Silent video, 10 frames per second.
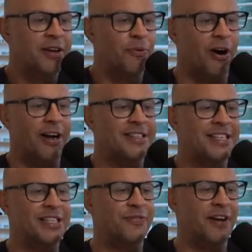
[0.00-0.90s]
Ryan
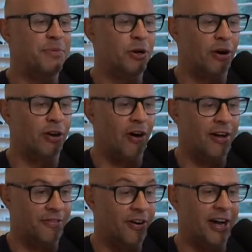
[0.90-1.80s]
says, "Fab, you're
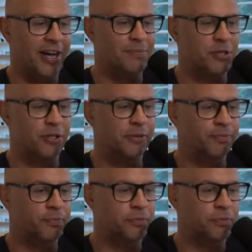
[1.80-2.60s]
alive." I am, sir.